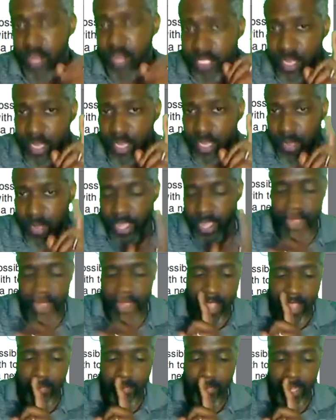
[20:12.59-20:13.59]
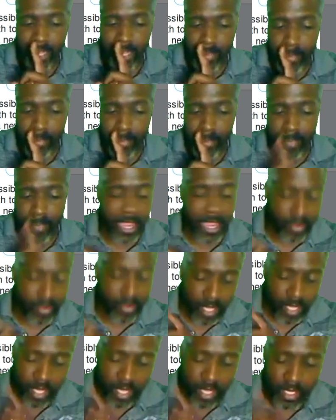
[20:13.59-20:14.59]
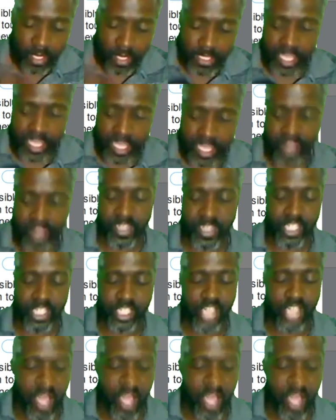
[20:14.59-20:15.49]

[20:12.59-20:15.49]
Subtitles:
so that way everybody can be prepared to take advantage